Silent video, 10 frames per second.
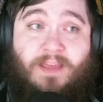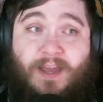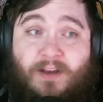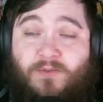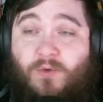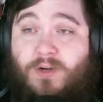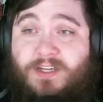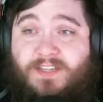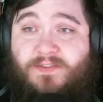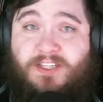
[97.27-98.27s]
Then, of
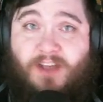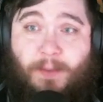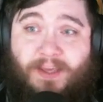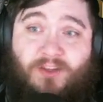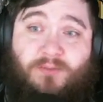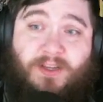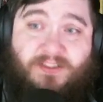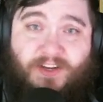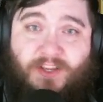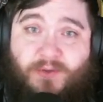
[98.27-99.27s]
course, if you saw my Guild Boss video,